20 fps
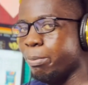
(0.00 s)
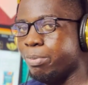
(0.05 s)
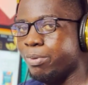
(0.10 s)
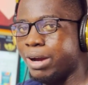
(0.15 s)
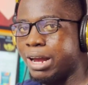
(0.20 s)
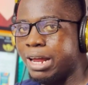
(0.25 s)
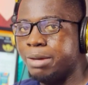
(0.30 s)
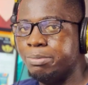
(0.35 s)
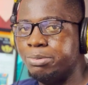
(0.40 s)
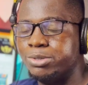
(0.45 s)

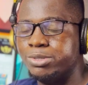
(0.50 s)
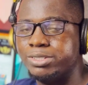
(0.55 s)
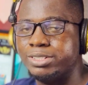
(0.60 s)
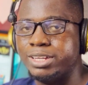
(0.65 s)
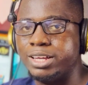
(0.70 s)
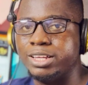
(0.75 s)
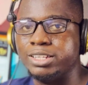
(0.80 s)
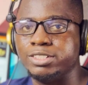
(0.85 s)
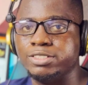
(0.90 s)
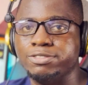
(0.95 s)
bribe
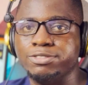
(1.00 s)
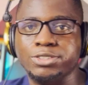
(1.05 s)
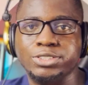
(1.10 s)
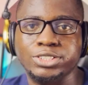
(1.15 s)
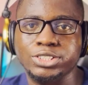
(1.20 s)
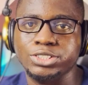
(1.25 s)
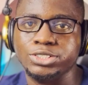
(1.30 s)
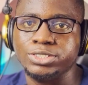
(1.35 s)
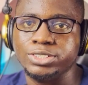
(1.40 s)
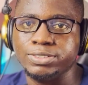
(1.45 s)
users
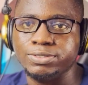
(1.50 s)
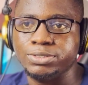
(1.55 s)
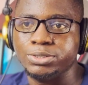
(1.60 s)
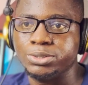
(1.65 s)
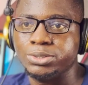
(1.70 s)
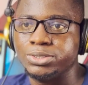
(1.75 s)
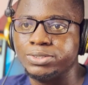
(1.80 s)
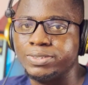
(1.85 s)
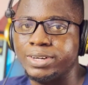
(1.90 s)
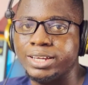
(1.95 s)
for these
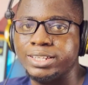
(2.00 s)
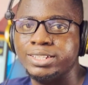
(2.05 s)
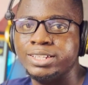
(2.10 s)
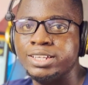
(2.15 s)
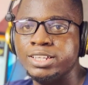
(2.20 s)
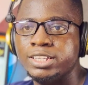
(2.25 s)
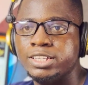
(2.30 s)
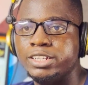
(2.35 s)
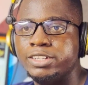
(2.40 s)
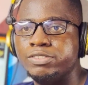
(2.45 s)
reviews, right?
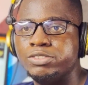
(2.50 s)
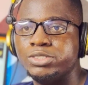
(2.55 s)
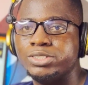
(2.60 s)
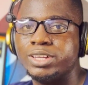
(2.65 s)
If